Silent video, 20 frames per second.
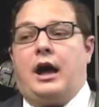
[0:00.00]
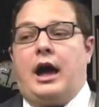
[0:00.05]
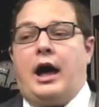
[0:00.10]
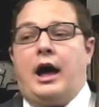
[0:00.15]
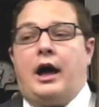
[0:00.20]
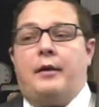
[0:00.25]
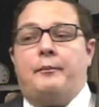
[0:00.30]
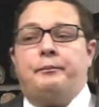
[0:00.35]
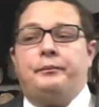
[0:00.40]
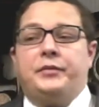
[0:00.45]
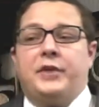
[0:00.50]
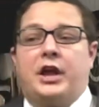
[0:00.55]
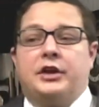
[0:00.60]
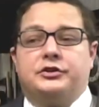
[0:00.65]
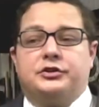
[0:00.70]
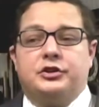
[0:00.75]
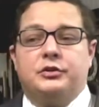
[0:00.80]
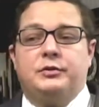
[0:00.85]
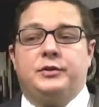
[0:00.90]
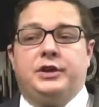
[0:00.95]
Um,
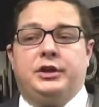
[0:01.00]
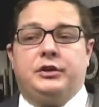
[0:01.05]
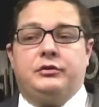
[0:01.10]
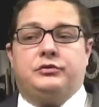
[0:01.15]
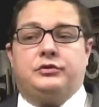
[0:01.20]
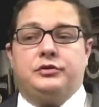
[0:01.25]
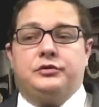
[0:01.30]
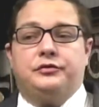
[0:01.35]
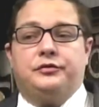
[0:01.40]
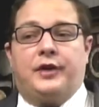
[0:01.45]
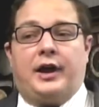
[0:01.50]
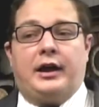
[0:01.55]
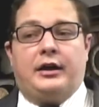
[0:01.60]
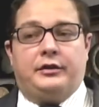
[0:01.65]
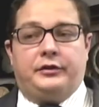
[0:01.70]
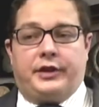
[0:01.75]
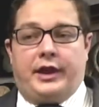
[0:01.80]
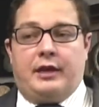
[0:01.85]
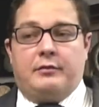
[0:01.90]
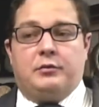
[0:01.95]
assuming you do
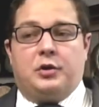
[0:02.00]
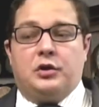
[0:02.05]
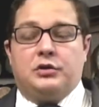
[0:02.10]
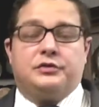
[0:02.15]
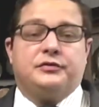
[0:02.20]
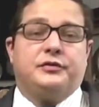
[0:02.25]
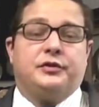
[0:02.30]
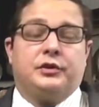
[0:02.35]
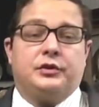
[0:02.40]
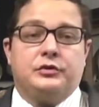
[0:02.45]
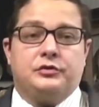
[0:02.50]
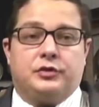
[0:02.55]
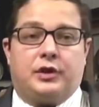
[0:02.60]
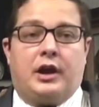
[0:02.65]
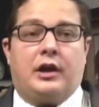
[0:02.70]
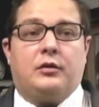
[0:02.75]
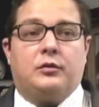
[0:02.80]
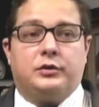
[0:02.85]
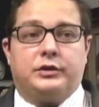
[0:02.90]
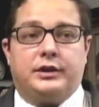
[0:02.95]
file that motion for new
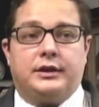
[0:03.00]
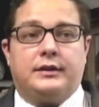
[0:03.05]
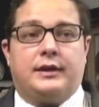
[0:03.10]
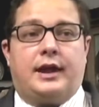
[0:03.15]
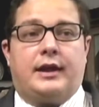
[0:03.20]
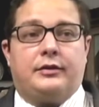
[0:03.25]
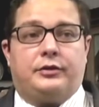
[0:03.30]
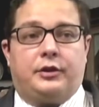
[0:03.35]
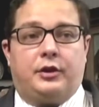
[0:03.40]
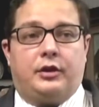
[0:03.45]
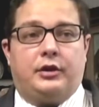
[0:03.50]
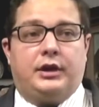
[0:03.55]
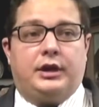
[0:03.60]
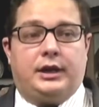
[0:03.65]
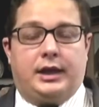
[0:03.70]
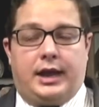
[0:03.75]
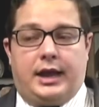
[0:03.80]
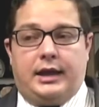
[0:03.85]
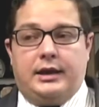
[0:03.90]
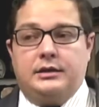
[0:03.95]
trial within that
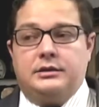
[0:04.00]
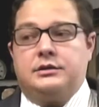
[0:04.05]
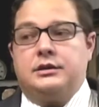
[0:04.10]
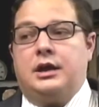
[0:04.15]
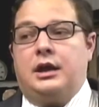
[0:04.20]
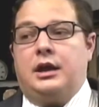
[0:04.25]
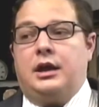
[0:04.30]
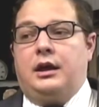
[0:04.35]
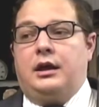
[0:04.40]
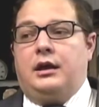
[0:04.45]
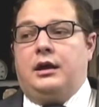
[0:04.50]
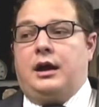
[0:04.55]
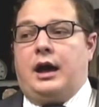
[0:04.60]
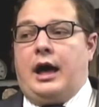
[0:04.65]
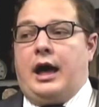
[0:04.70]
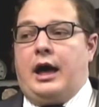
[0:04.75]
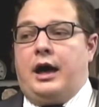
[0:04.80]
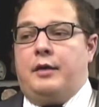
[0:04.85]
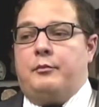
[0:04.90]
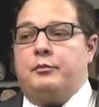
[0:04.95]
30 days,
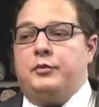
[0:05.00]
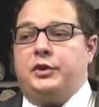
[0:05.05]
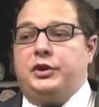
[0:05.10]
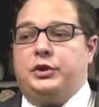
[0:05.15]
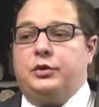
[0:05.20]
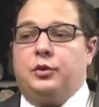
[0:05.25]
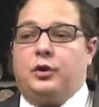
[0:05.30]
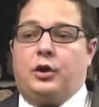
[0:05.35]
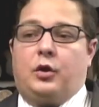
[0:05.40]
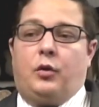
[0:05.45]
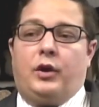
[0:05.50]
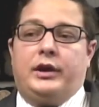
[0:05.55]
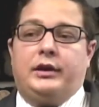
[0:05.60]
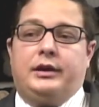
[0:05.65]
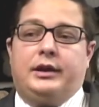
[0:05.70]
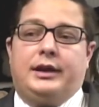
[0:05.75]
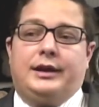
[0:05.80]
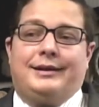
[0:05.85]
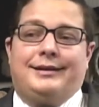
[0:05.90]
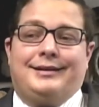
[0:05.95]
um, you are
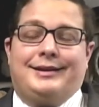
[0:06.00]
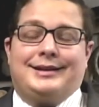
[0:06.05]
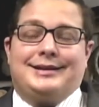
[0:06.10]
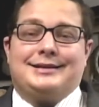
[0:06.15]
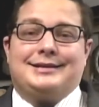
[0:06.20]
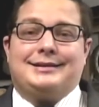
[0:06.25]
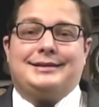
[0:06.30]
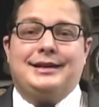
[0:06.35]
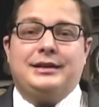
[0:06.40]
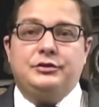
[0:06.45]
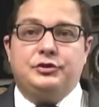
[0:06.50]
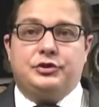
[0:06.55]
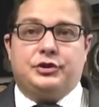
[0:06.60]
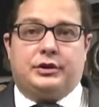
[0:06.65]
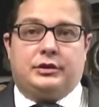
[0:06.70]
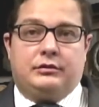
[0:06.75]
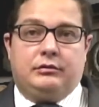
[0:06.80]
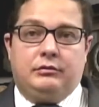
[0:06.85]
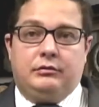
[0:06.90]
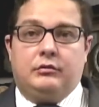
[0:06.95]
going to get an
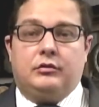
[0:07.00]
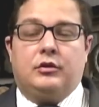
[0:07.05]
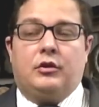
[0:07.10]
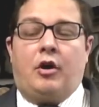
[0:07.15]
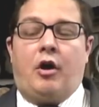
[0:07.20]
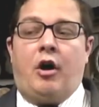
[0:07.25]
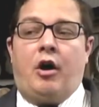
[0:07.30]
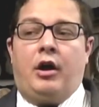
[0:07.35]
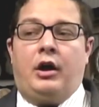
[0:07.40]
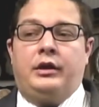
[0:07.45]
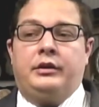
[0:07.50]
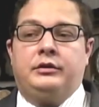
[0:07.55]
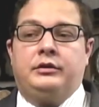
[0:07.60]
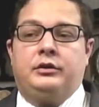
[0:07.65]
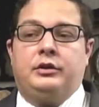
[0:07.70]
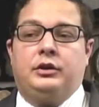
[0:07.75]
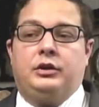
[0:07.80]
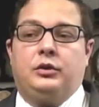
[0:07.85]
extension on